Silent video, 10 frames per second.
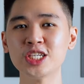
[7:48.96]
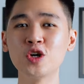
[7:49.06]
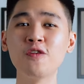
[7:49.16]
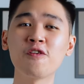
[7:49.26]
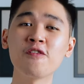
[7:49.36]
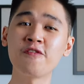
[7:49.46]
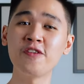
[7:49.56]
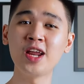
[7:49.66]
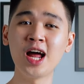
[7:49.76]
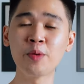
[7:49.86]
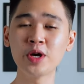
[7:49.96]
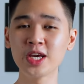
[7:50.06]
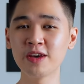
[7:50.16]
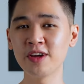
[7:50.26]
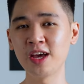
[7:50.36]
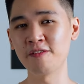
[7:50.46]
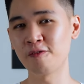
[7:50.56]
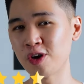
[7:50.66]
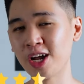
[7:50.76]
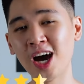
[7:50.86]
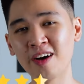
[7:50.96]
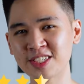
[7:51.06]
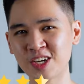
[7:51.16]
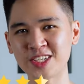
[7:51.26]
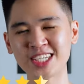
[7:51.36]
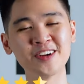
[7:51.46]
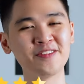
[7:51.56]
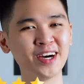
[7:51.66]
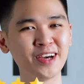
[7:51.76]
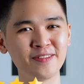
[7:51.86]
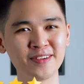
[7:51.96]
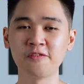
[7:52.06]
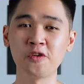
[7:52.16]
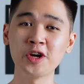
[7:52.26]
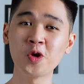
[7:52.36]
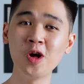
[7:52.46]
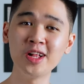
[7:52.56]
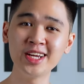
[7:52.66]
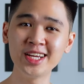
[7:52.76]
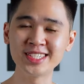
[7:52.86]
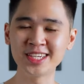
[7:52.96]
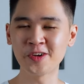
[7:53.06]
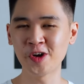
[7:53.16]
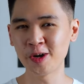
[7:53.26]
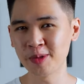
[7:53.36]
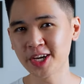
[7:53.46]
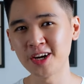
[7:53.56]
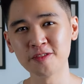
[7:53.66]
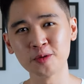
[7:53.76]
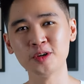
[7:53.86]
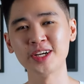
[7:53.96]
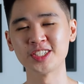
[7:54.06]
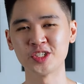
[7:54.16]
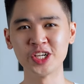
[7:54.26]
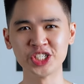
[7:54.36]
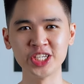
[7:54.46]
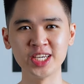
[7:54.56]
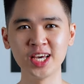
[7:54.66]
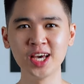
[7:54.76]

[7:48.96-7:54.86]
So for fit, I'm gonna give it a four point five stars out of five. For the quality, it's incredibly comfortable and stretchy.